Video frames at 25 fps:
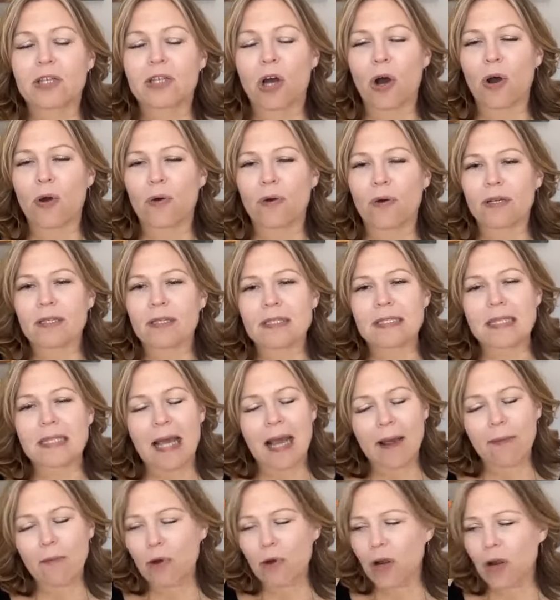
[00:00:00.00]
So,
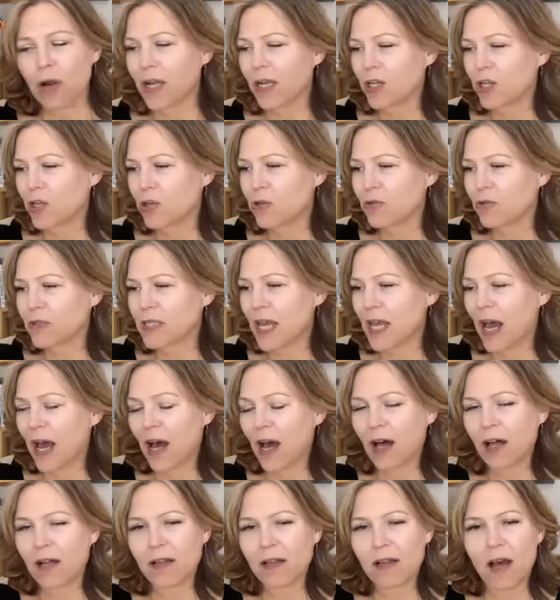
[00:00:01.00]
Tamara, can you
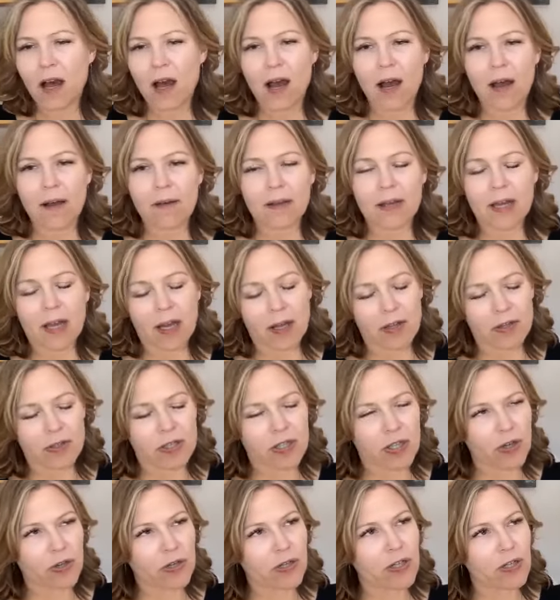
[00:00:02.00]
tell? Uh,
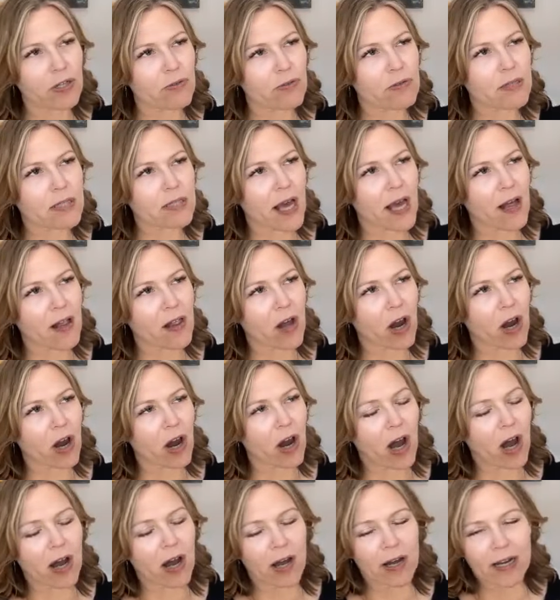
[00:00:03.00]
so, can you tell
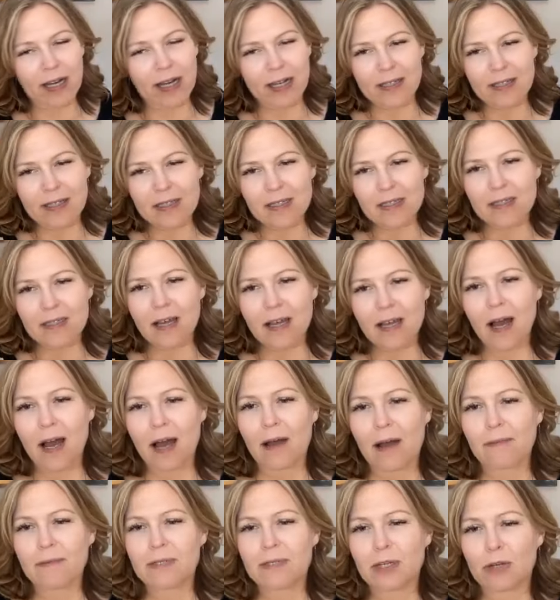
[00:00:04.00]
our audience?
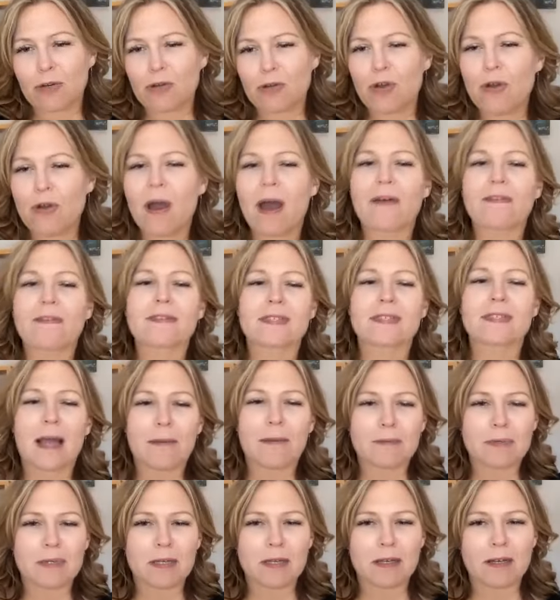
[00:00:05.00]
Uh, so, you have
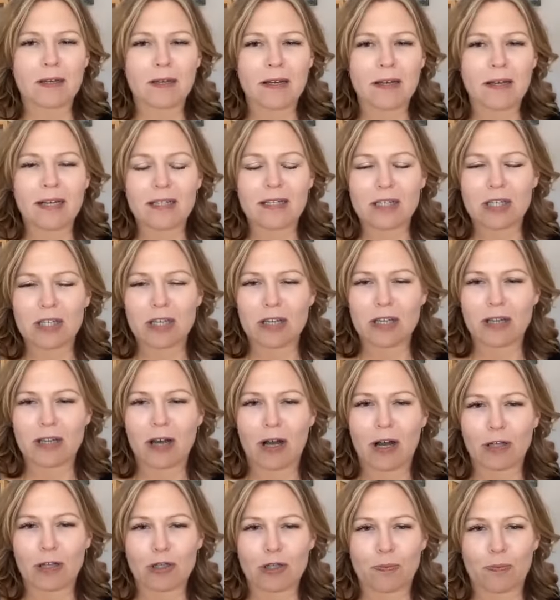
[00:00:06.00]
stepped into
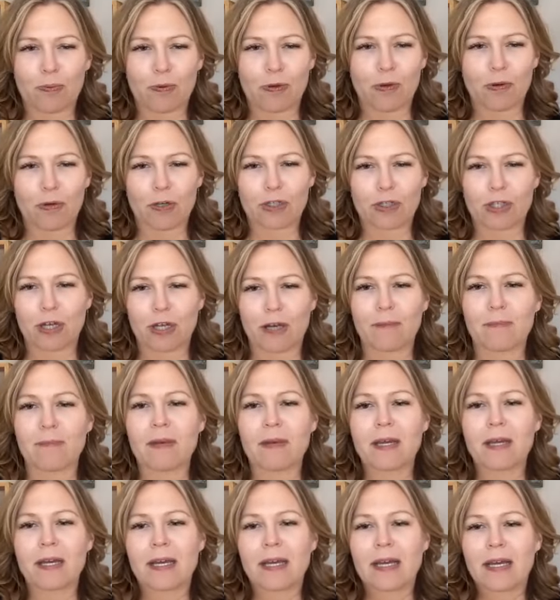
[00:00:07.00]
entrepreneurship.
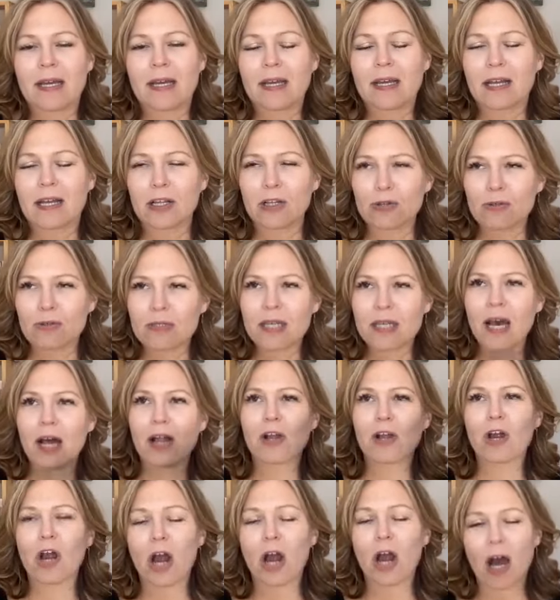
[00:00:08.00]
Can you
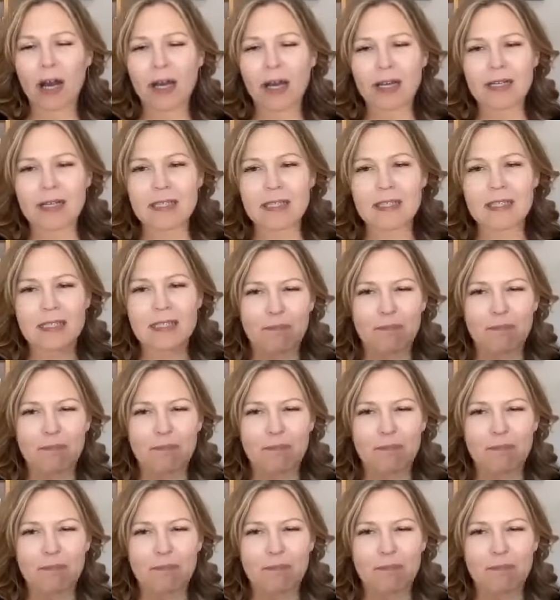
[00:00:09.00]
tell our audience?